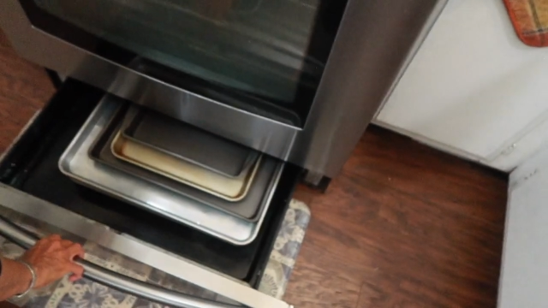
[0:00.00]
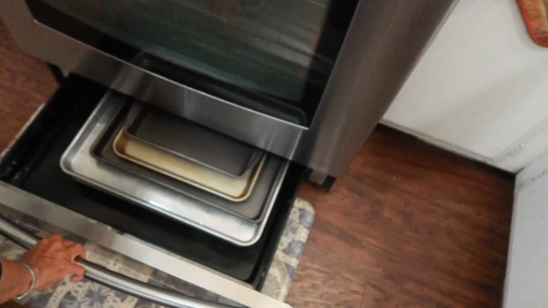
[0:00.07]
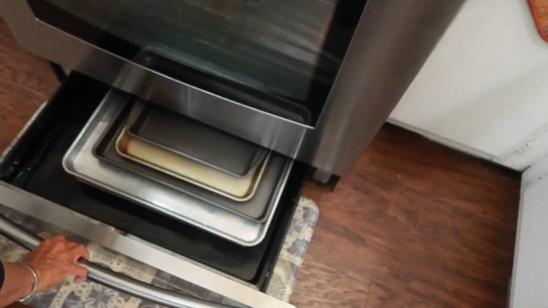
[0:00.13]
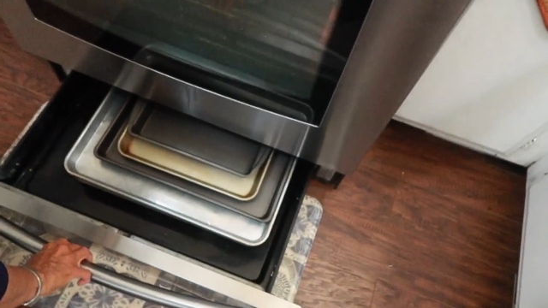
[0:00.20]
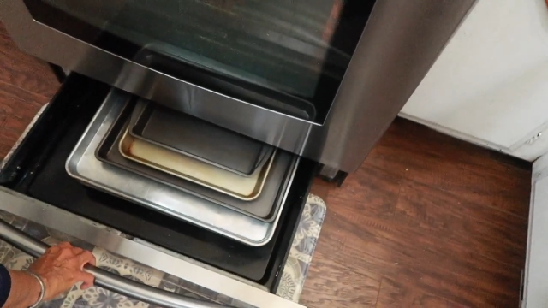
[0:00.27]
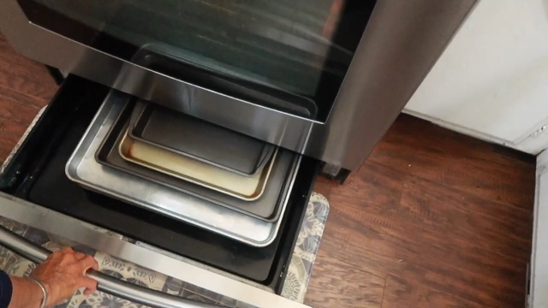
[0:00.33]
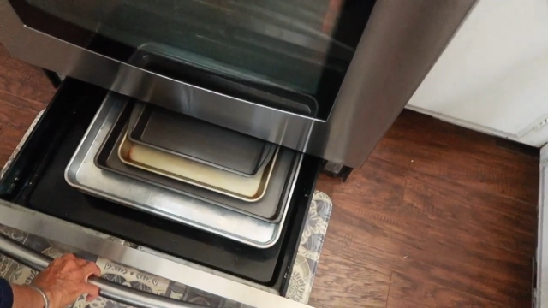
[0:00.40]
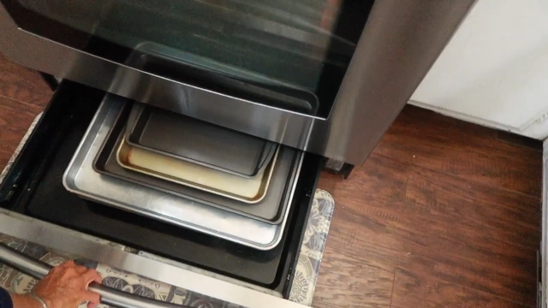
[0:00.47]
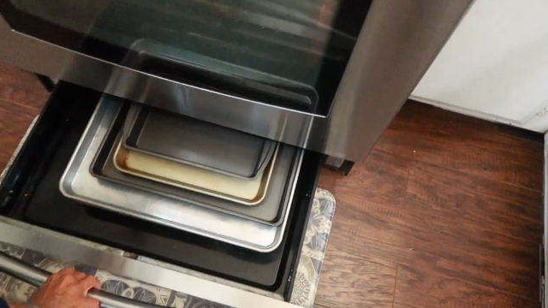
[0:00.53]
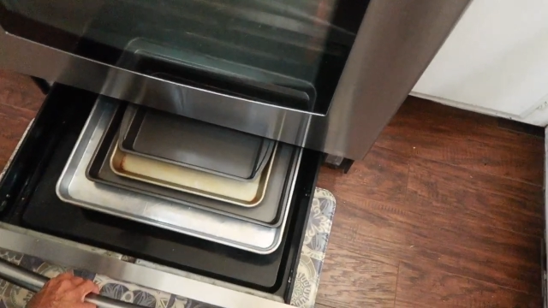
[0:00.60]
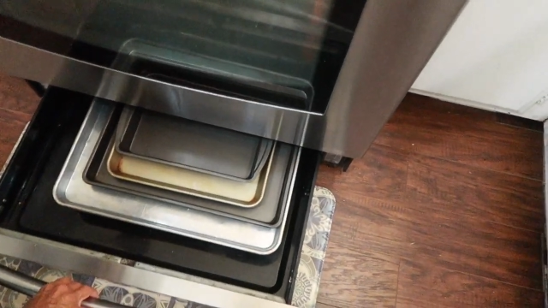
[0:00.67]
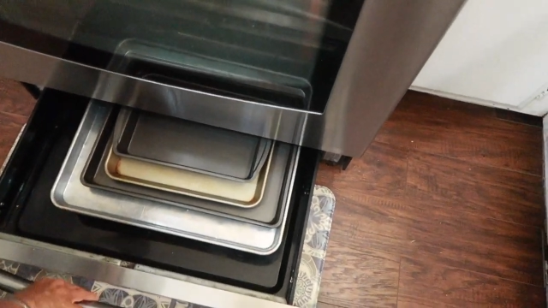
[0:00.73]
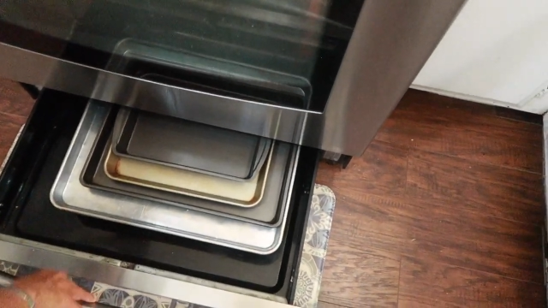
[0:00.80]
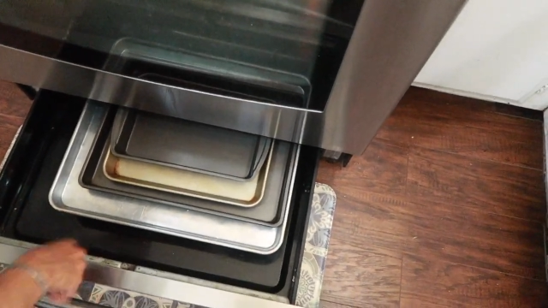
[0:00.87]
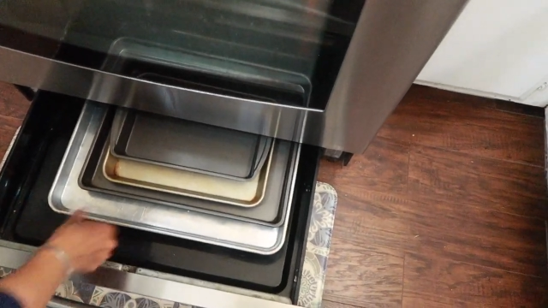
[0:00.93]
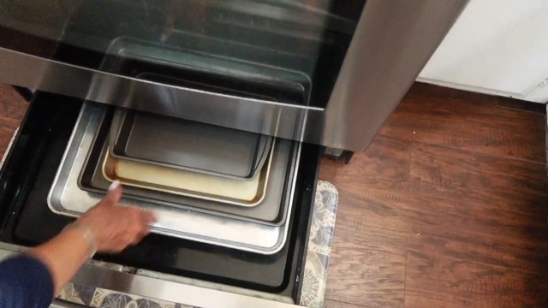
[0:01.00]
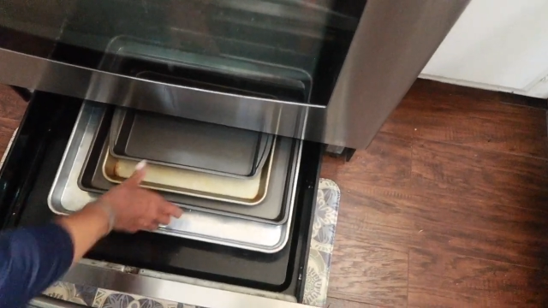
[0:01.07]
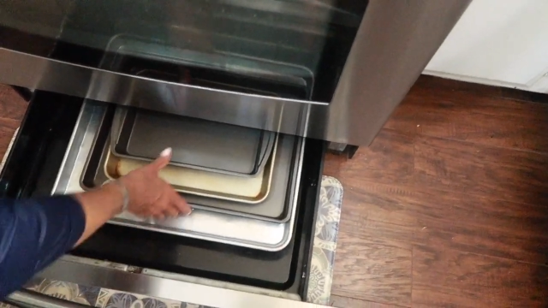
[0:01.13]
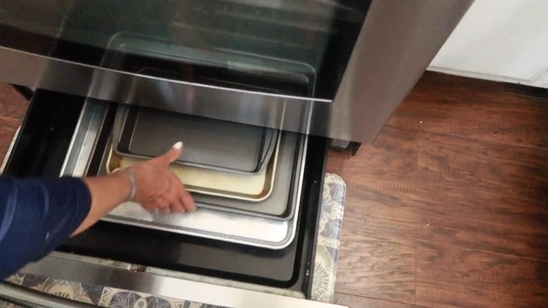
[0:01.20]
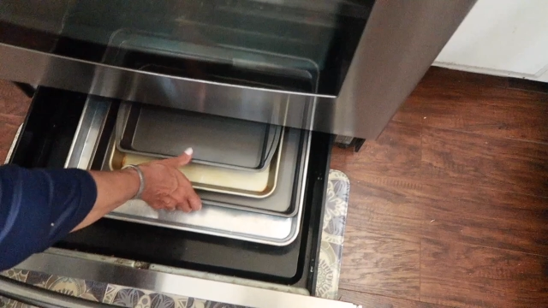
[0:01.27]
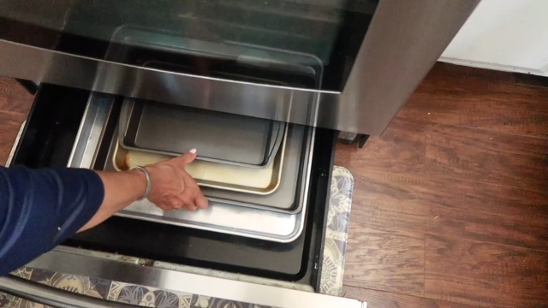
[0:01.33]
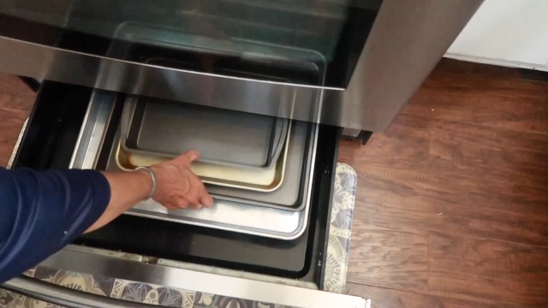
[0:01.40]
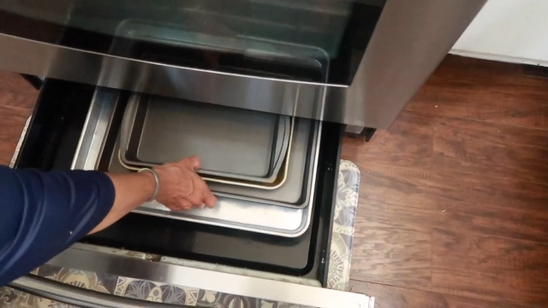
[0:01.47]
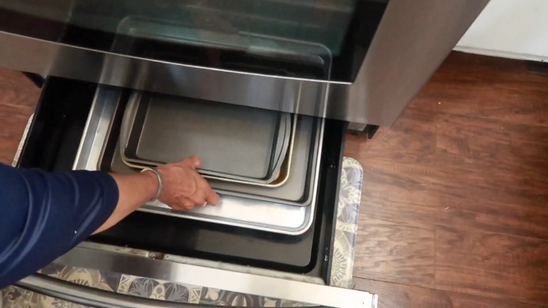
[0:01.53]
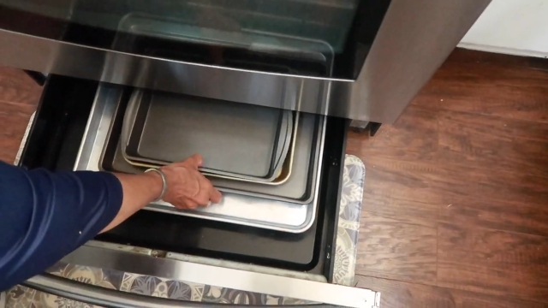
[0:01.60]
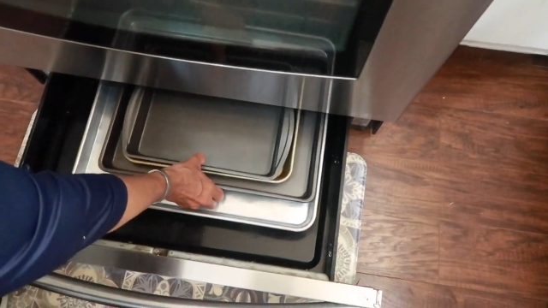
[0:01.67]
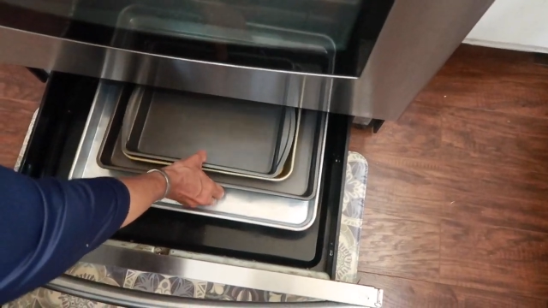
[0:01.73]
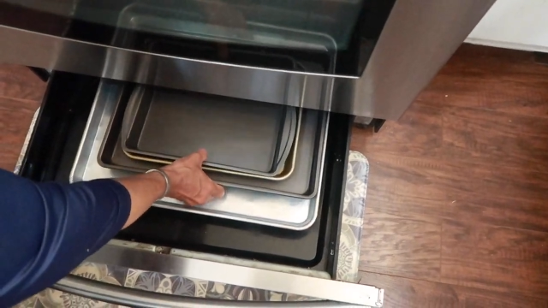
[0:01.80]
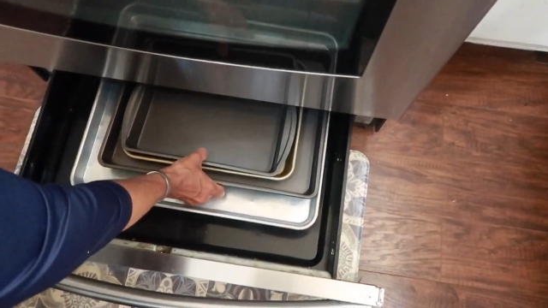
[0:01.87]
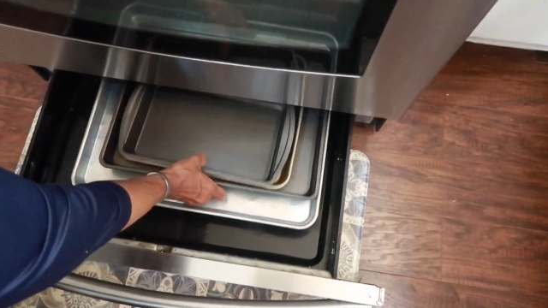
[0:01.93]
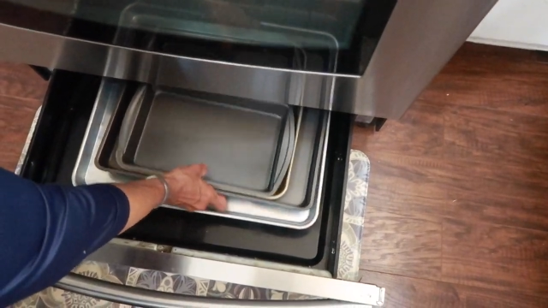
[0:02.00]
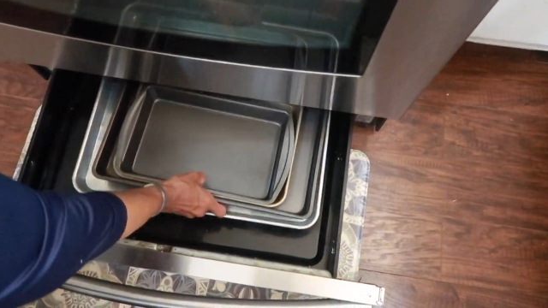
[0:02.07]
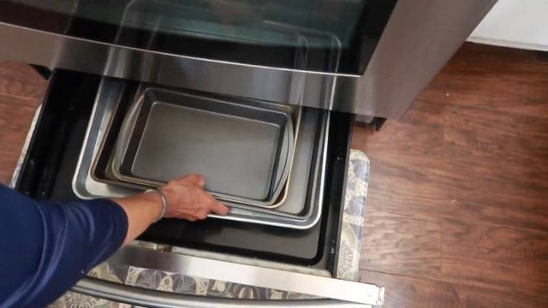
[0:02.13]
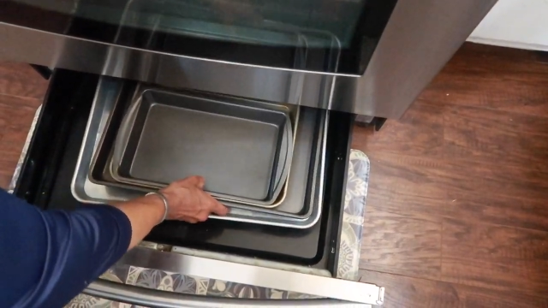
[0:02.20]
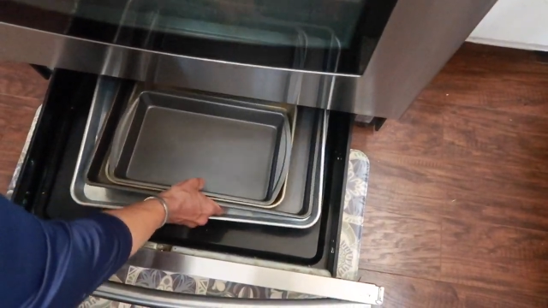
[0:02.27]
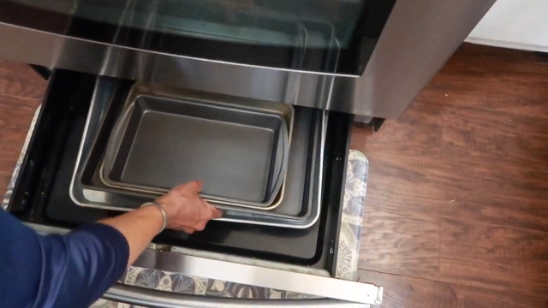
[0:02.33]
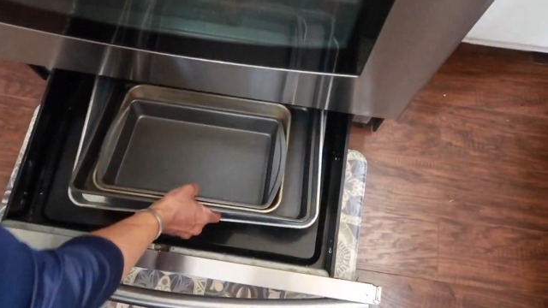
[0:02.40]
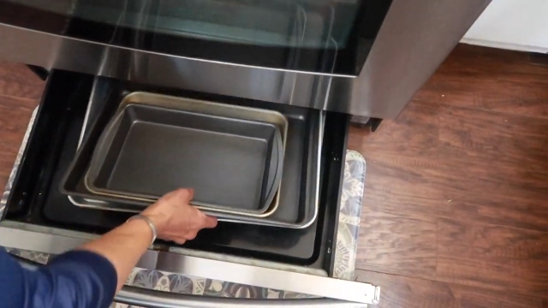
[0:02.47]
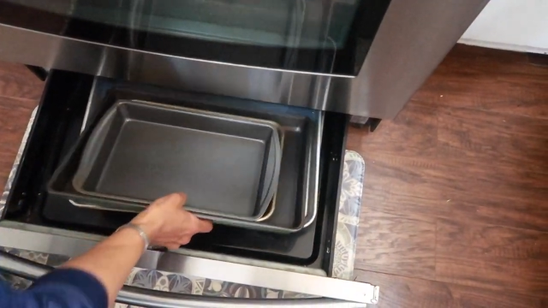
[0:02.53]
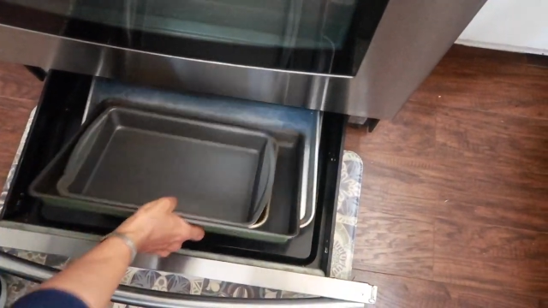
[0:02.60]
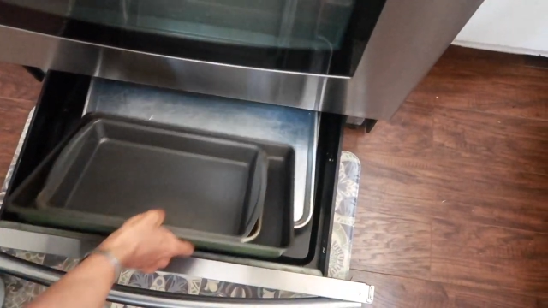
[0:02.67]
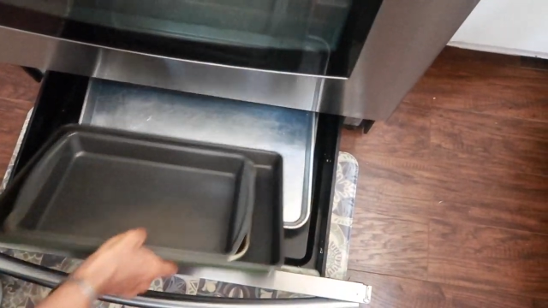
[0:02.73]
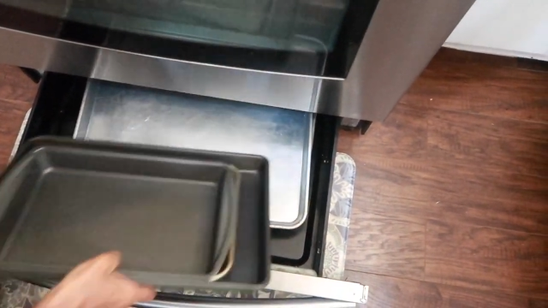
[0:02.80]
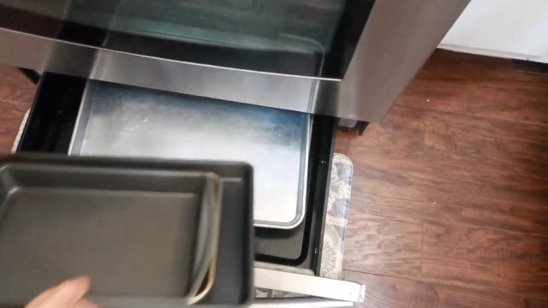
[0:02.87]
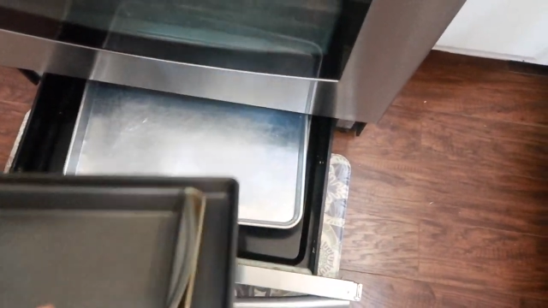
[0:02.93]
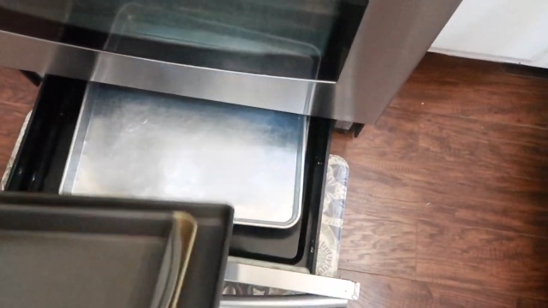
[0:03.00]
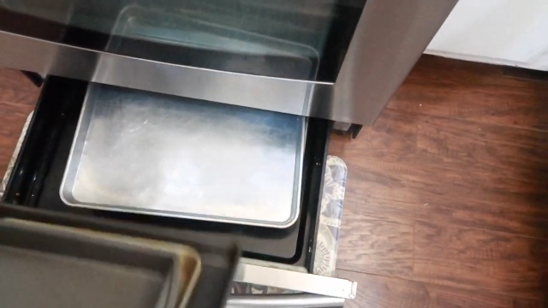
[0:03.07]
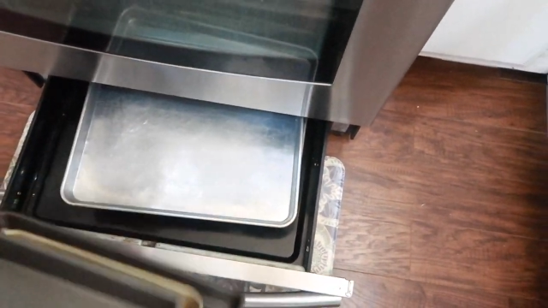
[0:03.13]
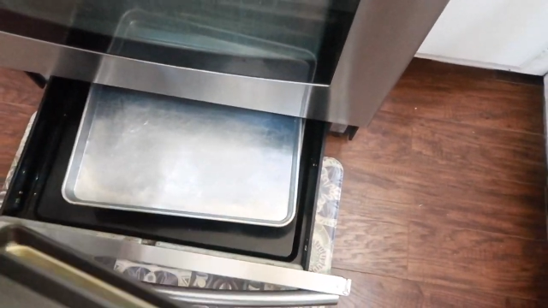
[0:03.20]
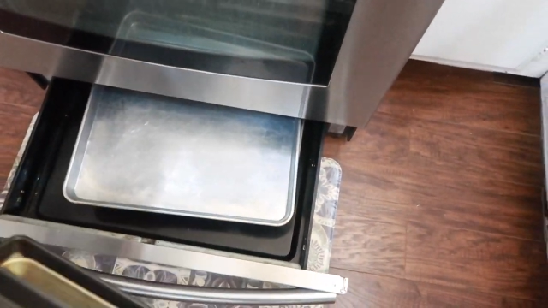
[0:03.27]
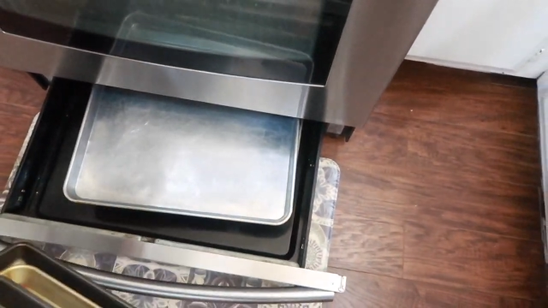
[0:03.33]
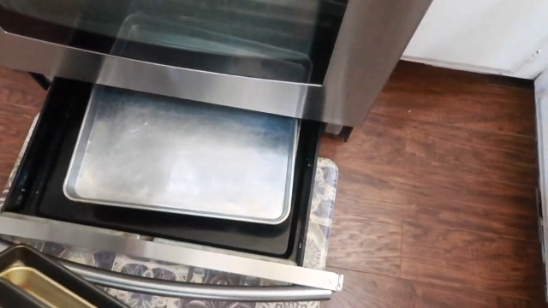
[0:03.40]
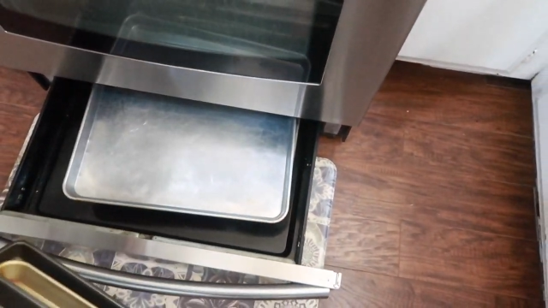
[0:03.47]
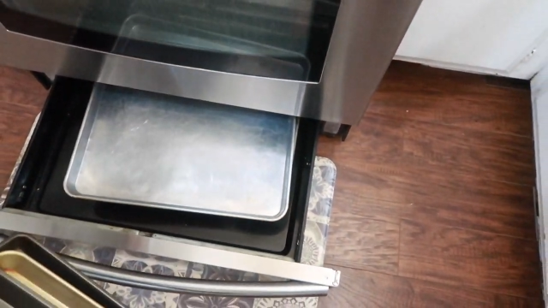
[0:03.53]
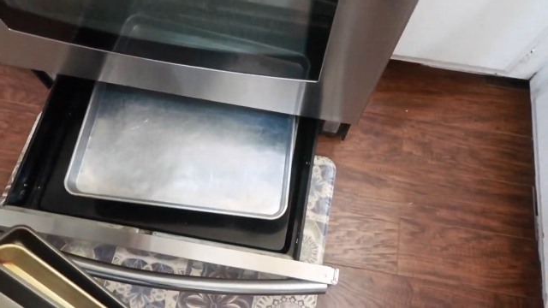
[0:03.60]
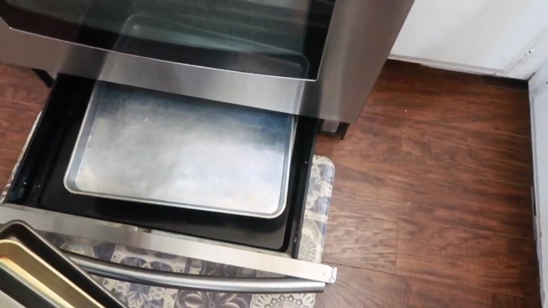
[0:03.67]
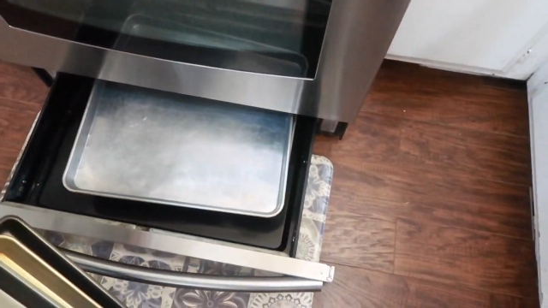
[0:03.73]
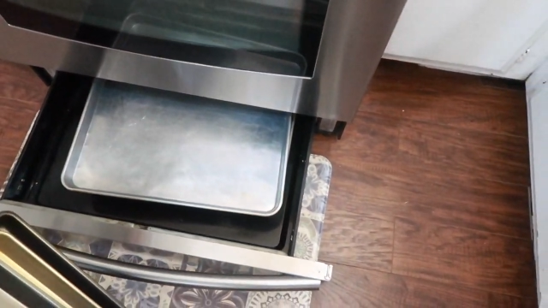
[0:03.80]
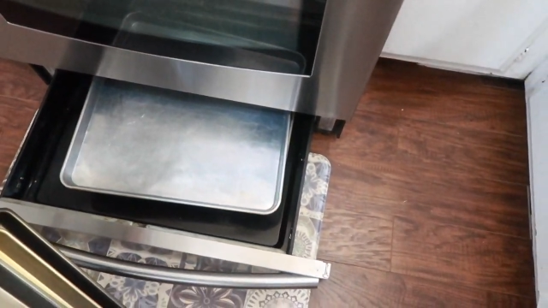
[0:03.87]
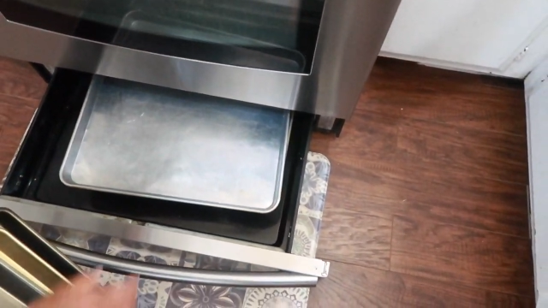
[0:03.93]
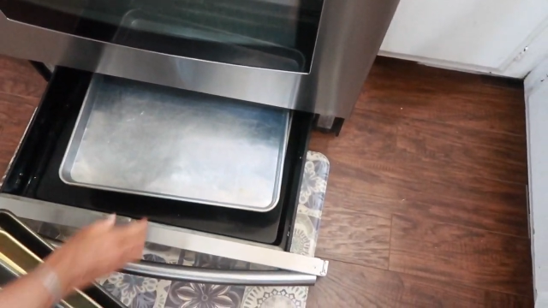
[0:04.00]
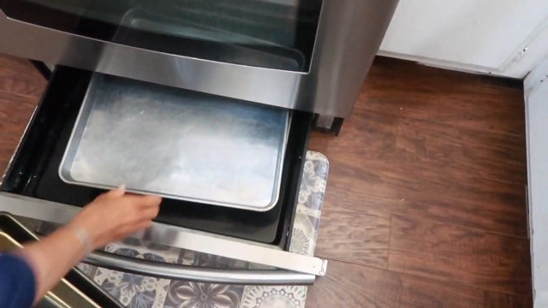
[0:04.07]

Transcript: [unreadable: no face in view]